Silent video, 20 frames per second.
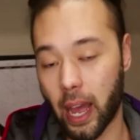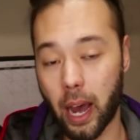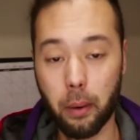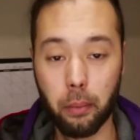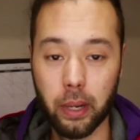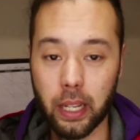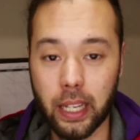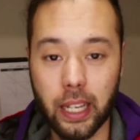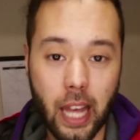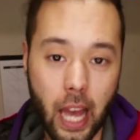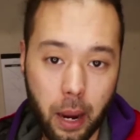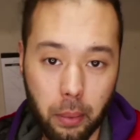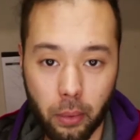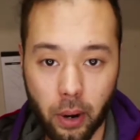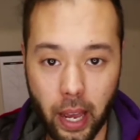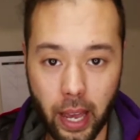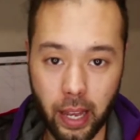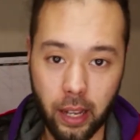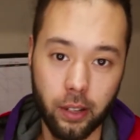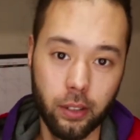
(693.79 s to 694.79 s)
many
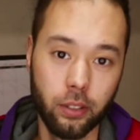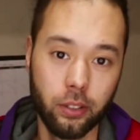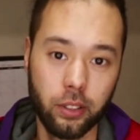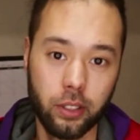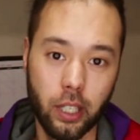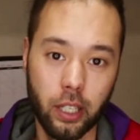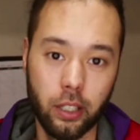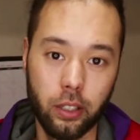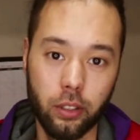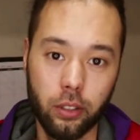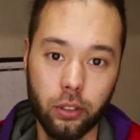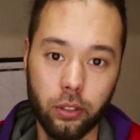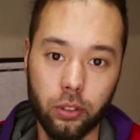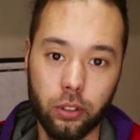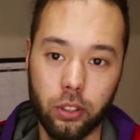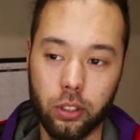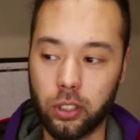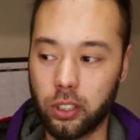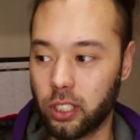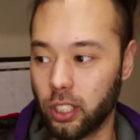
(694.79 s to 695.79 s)
camera angles they use,
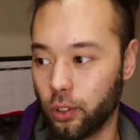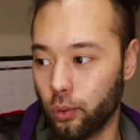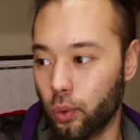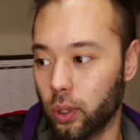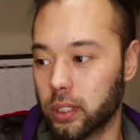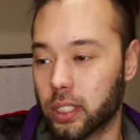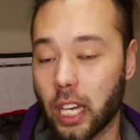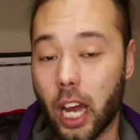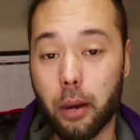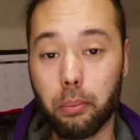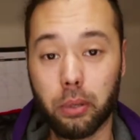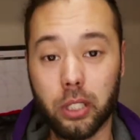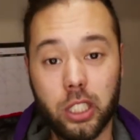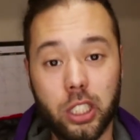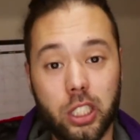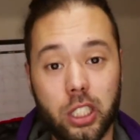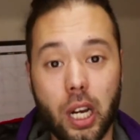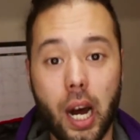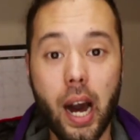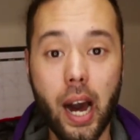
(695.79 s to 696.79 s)
see what type of
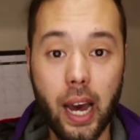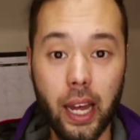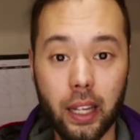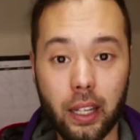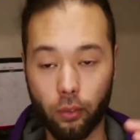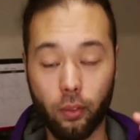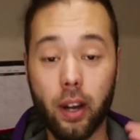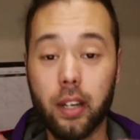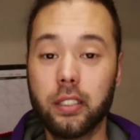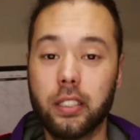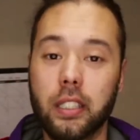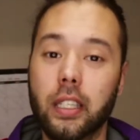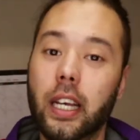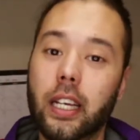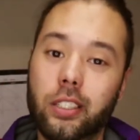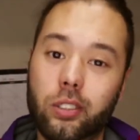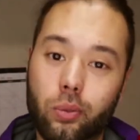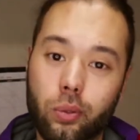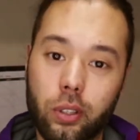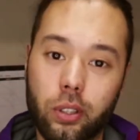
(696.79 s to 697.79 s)
shot
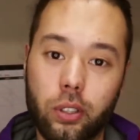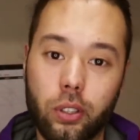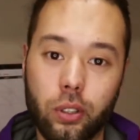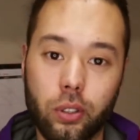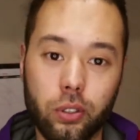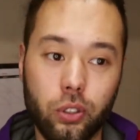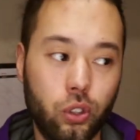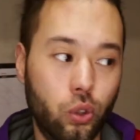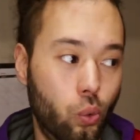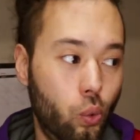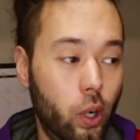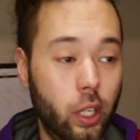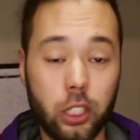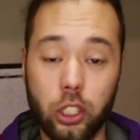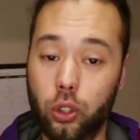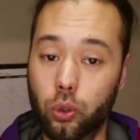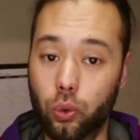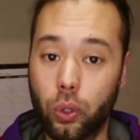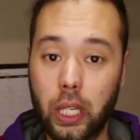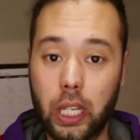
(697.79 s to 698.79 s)
resonates with you to want
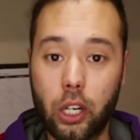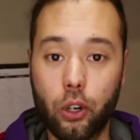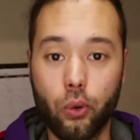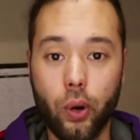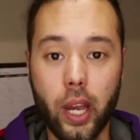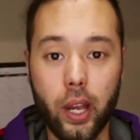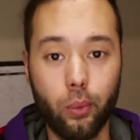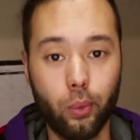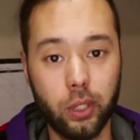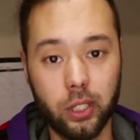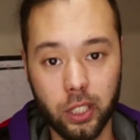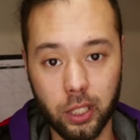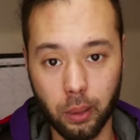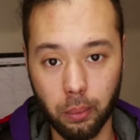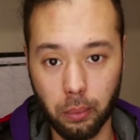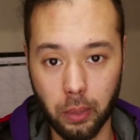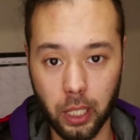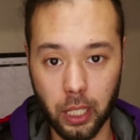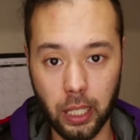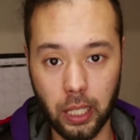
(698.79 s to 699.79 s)
to recreate with
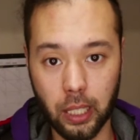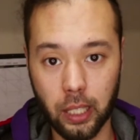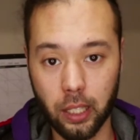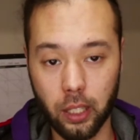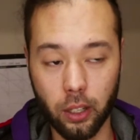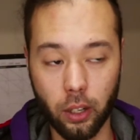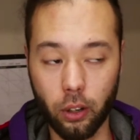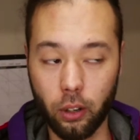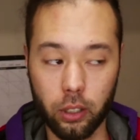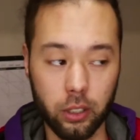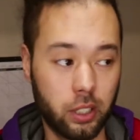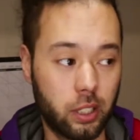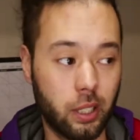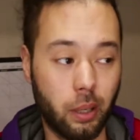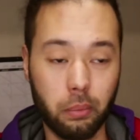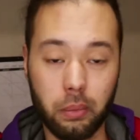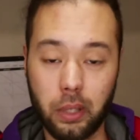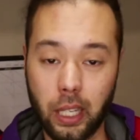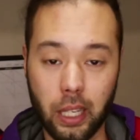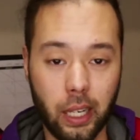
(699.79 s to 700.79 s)
somebody or
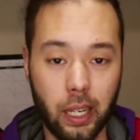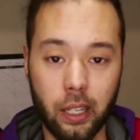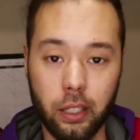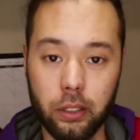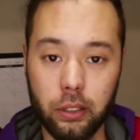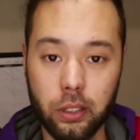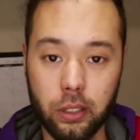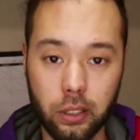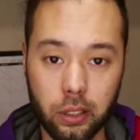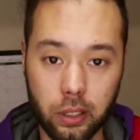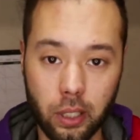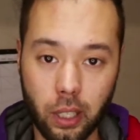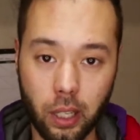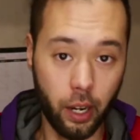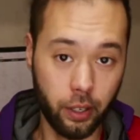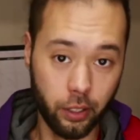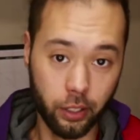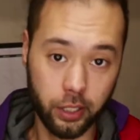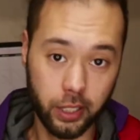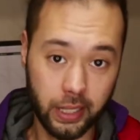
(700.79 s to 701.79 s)
something else.
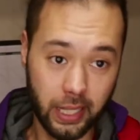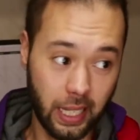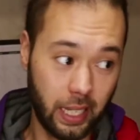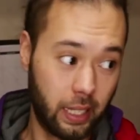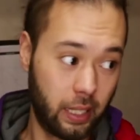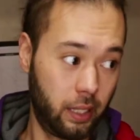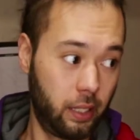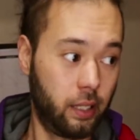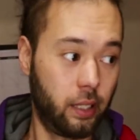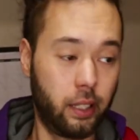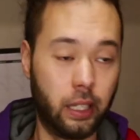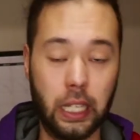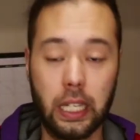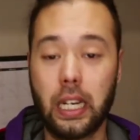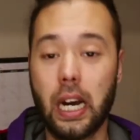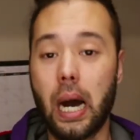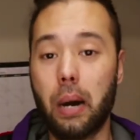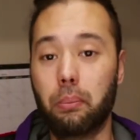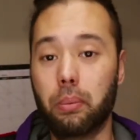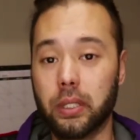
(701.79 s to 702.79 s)
Understand the
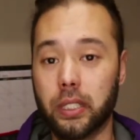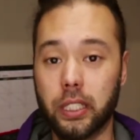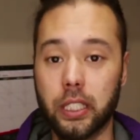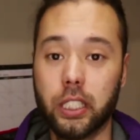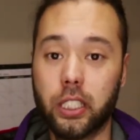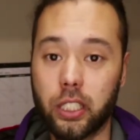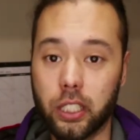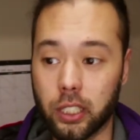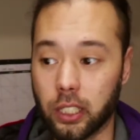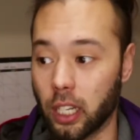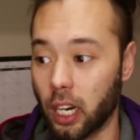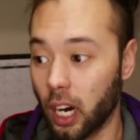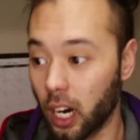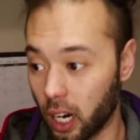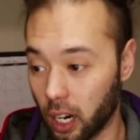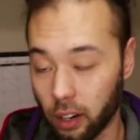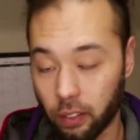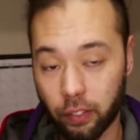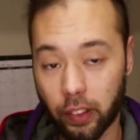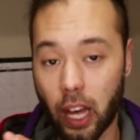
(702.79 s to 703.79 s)
composition
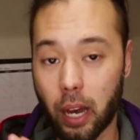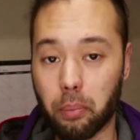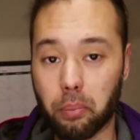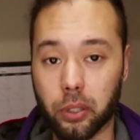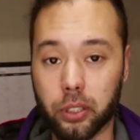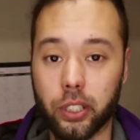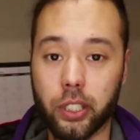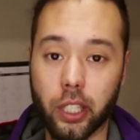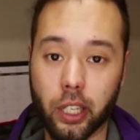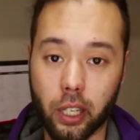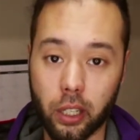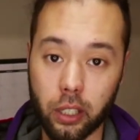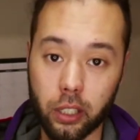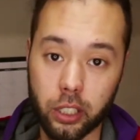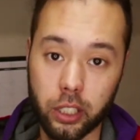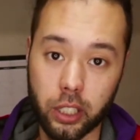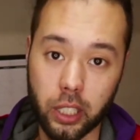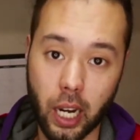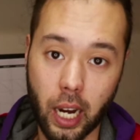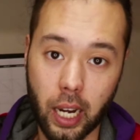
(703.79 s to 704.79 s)
of that particular
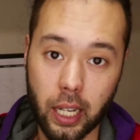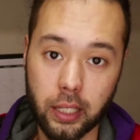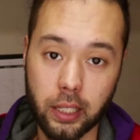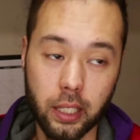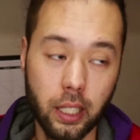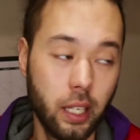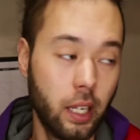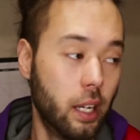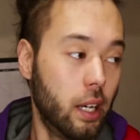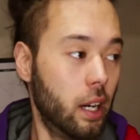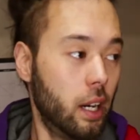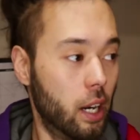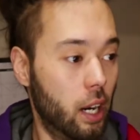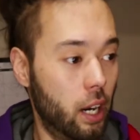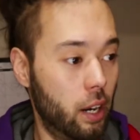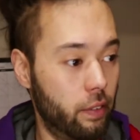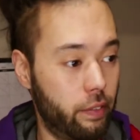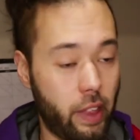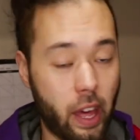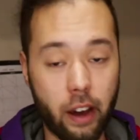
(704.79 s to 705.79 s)
shot,
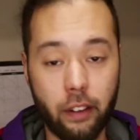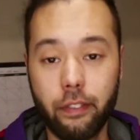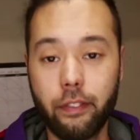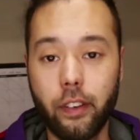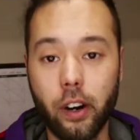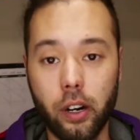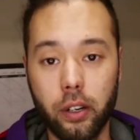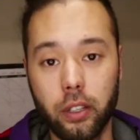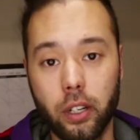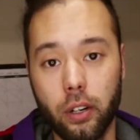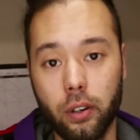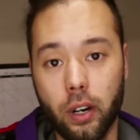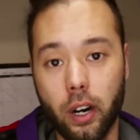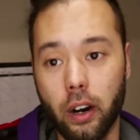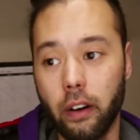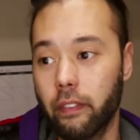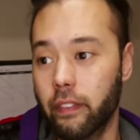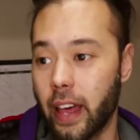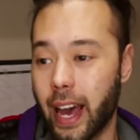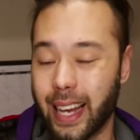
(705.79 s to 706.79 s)
of that photo,
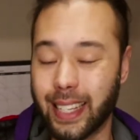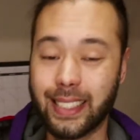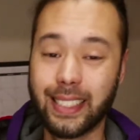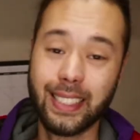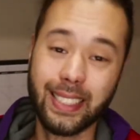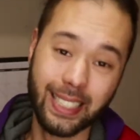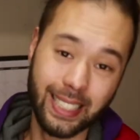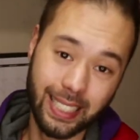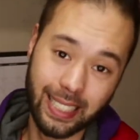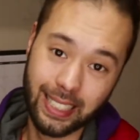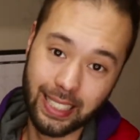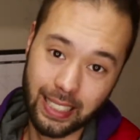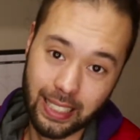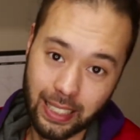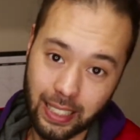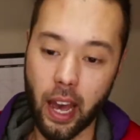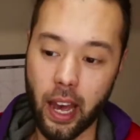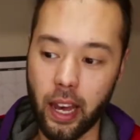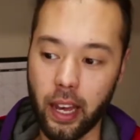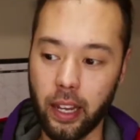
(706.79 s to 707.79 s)
of that scene,
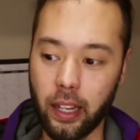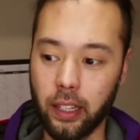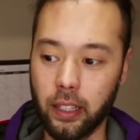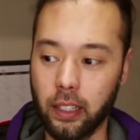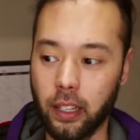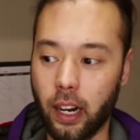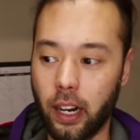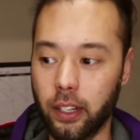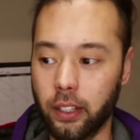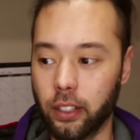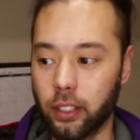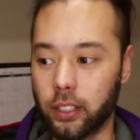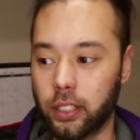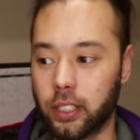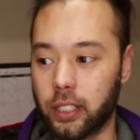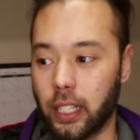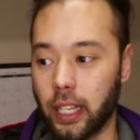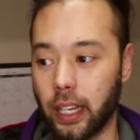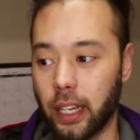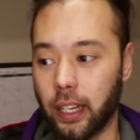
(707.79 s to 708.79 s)
and
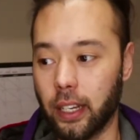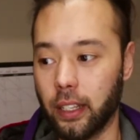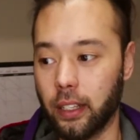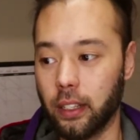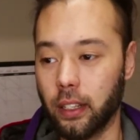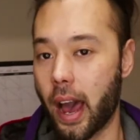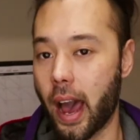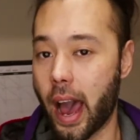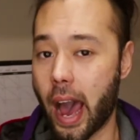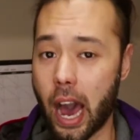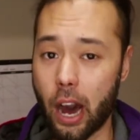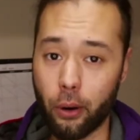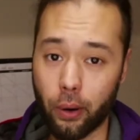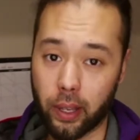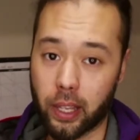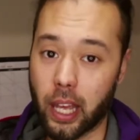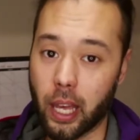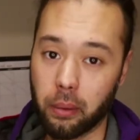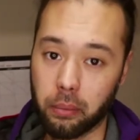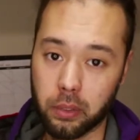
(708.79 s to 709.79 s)
understand how
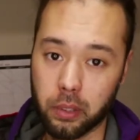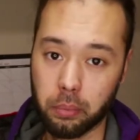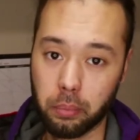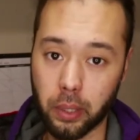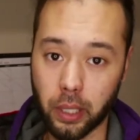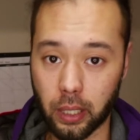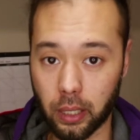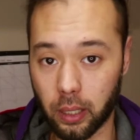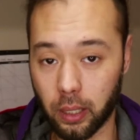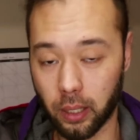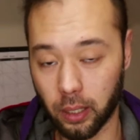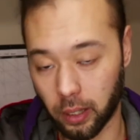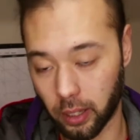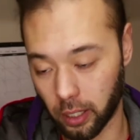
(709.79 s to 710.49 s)
it came to be.